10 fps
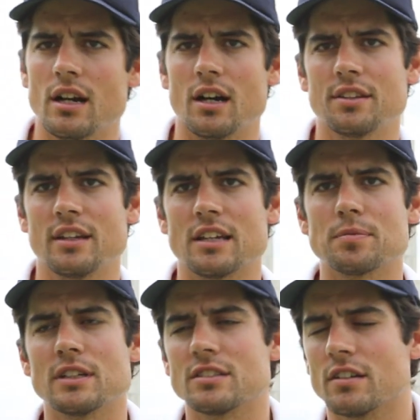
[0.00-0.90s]
Yeah, I think it has
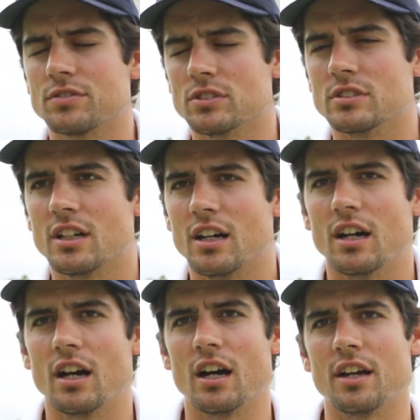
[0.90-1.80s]
been a tough tour,
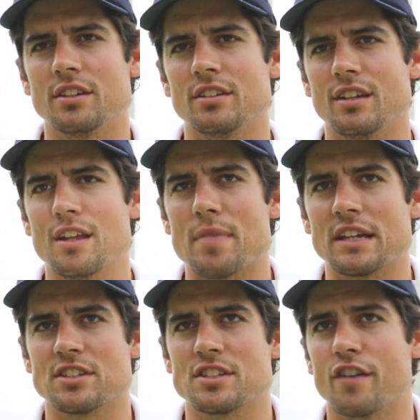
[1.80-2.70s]
and it
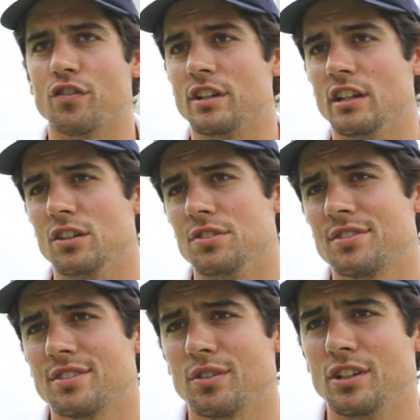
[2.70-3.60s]
makes it tougher when you
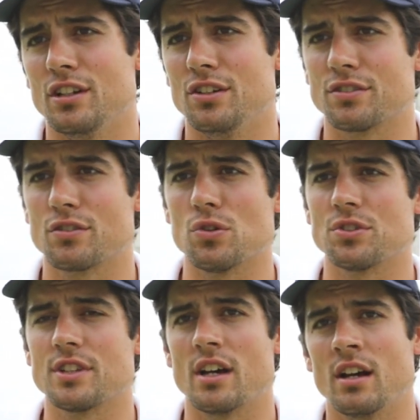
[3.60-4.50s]
lose, of
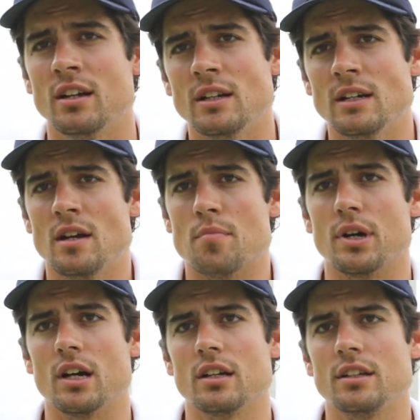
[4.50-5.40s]
course.
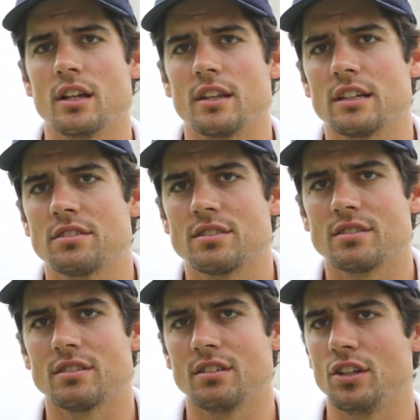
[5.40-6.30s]
But
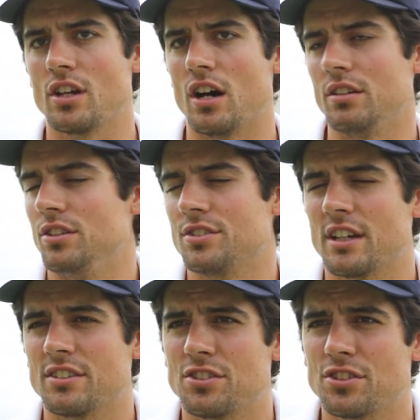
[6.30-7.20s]
you can't use
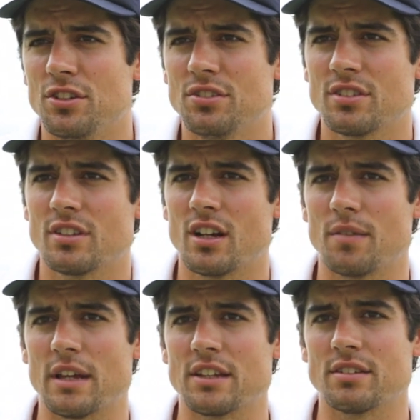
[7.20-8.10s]
that as an excuse.
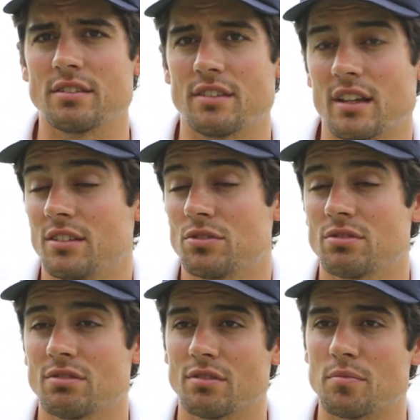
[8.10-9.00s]
That
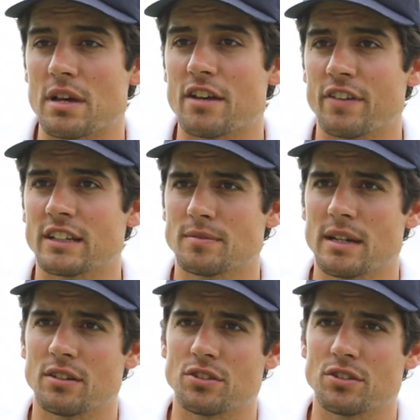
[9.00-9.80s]
is the bare facts of the matter.